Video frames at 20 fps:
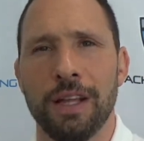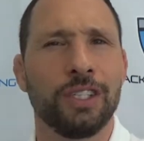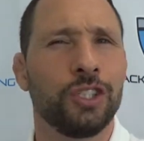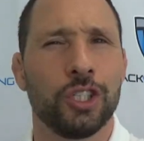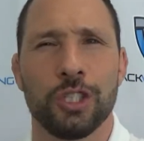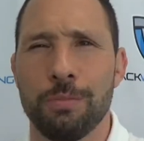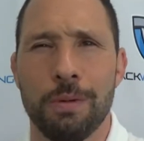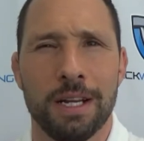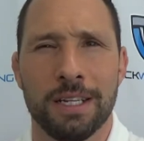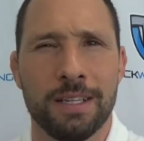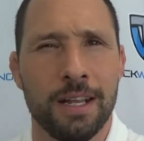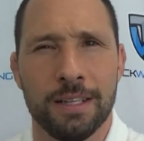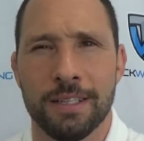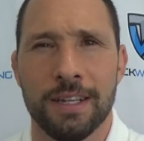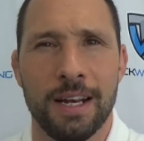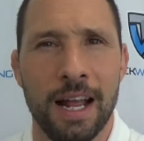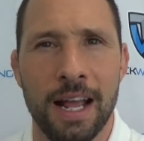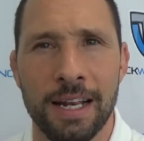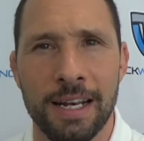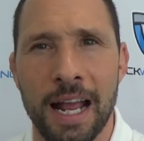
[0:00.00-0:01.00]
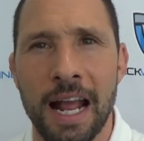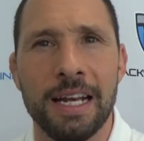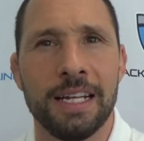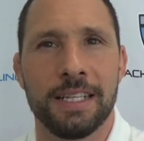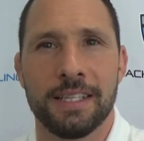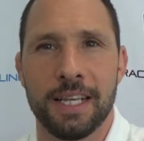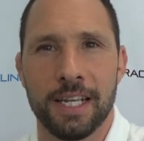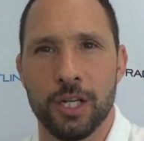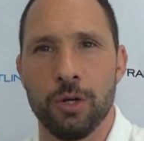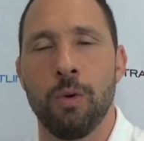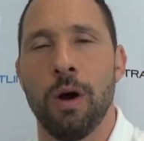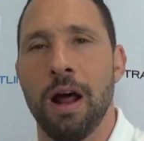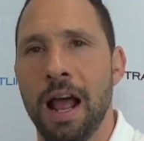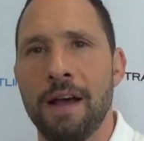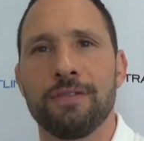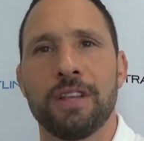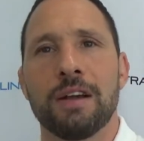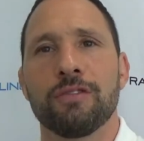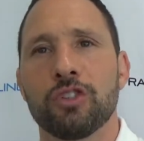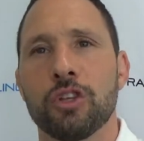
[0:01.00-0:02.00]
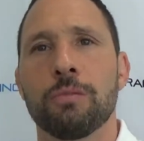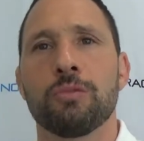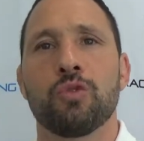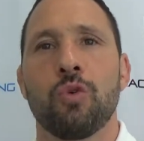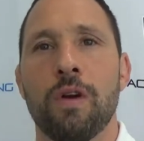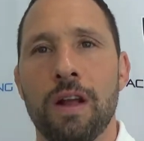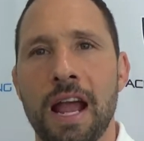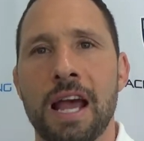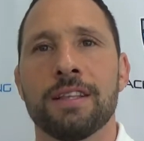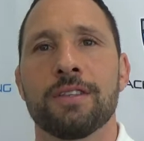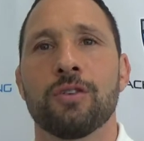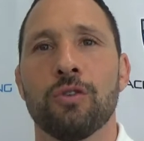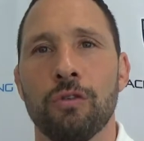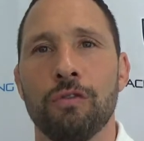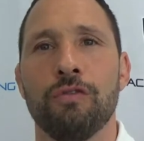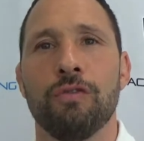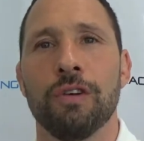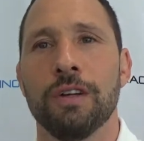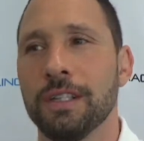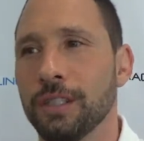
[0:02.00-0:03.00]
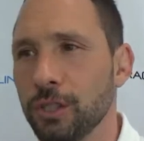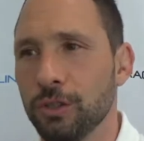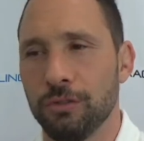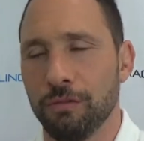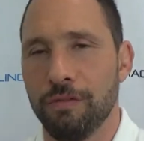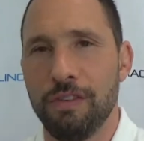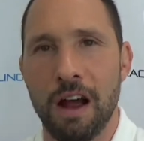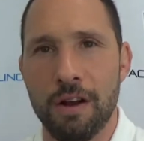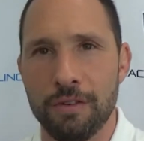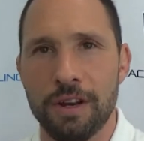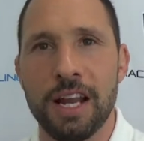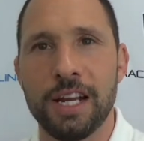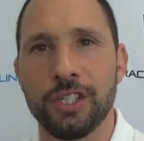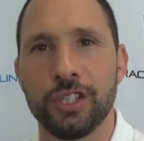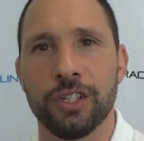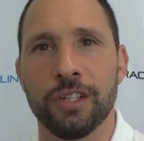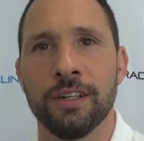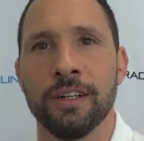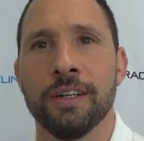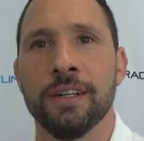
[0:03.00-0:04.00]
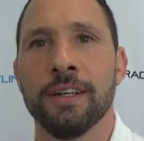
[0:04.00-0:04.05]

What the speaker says: That just makes sense. And anything, mm-hmm. you want to have some sort of ethical foundation.